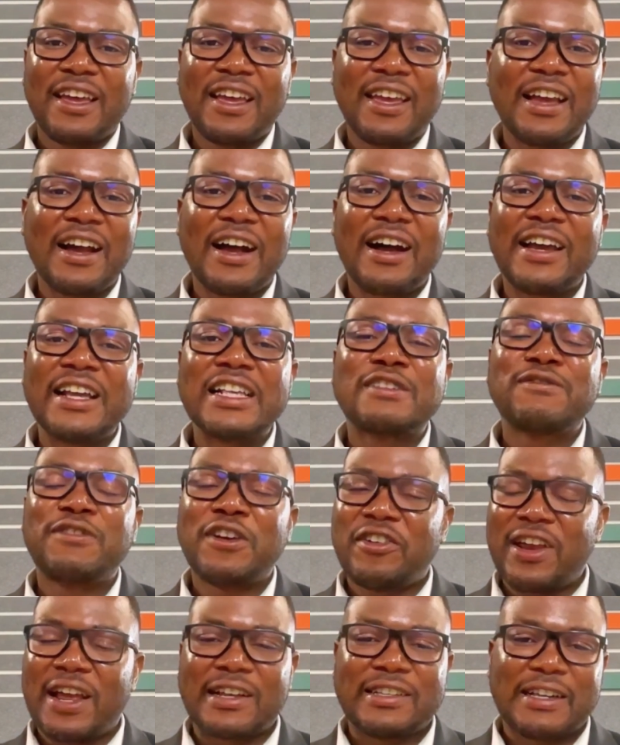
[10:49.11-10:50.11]
AI is
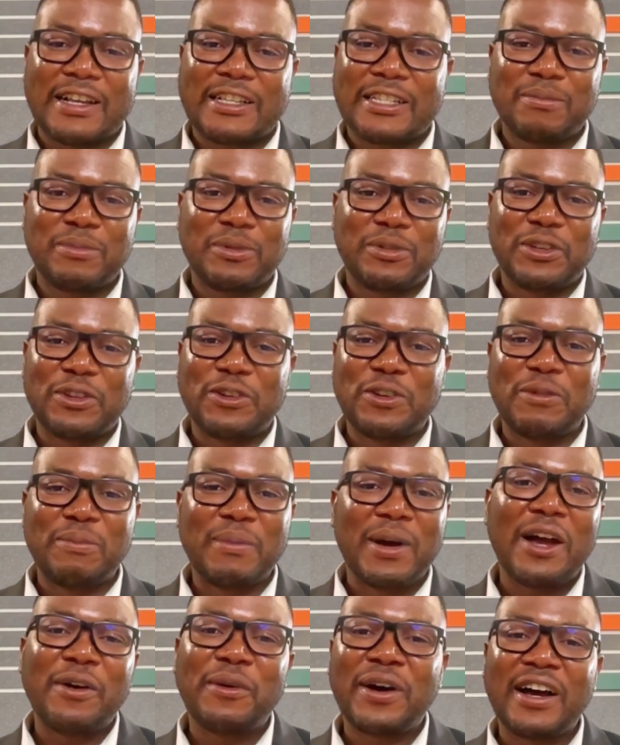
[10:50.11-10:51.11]
very accessible.
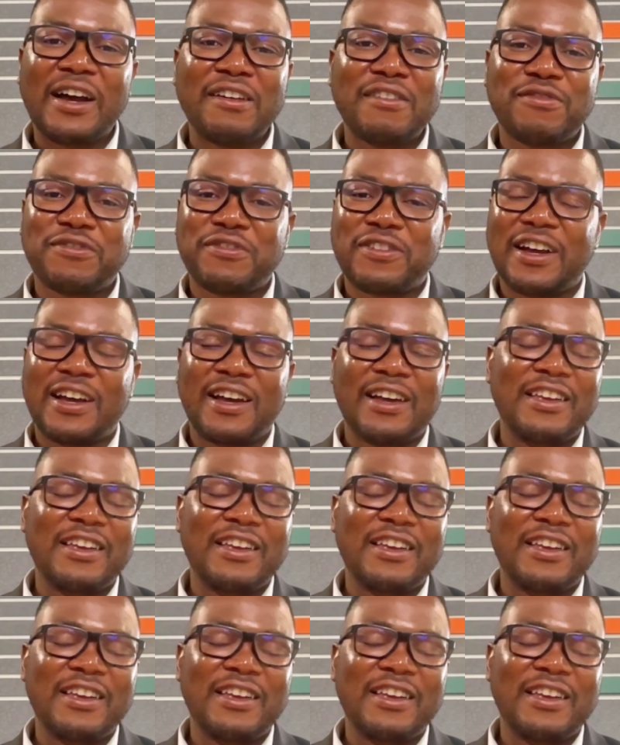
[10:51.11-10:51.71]
My wife,